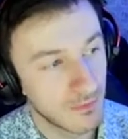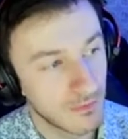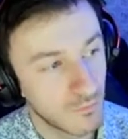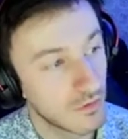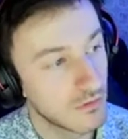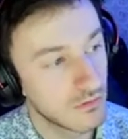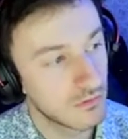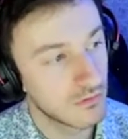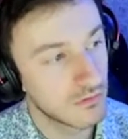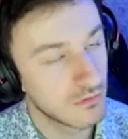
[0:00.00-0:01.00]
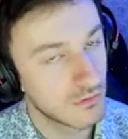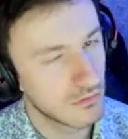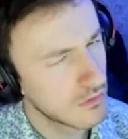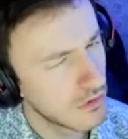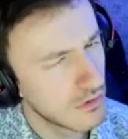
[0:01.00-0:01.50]
What
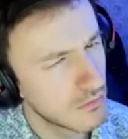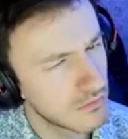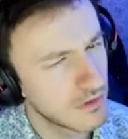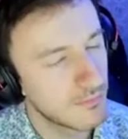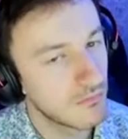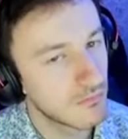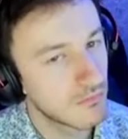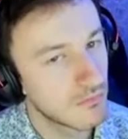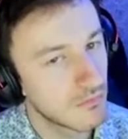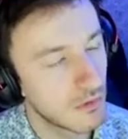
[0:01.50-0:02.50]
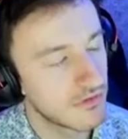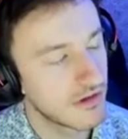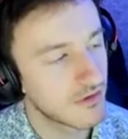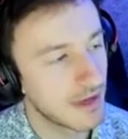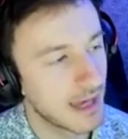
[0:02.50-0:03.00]
would the
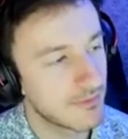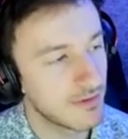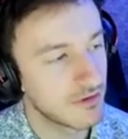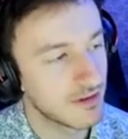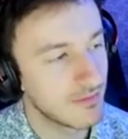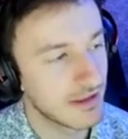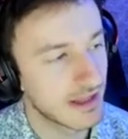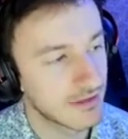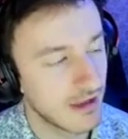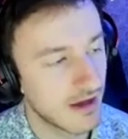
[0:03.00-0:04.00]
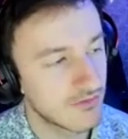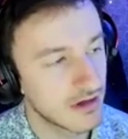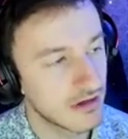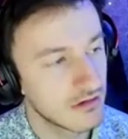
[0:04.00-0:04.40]
other maps be? Would they be like lava?